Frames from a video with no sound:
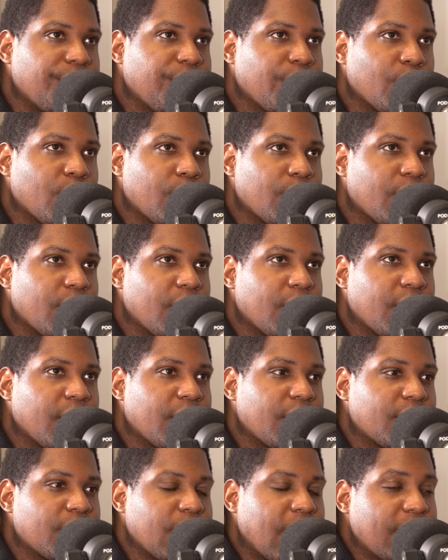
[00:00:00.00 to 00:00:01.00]
further,
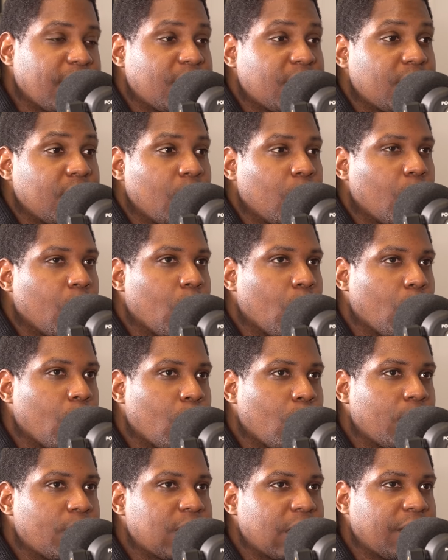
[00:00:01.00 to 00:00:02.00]
that still
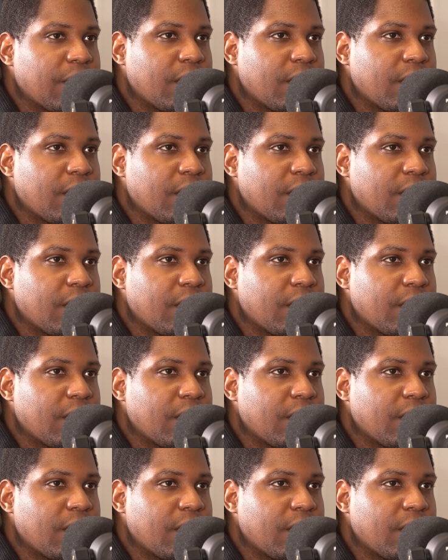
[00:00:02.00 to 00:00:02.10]
holds.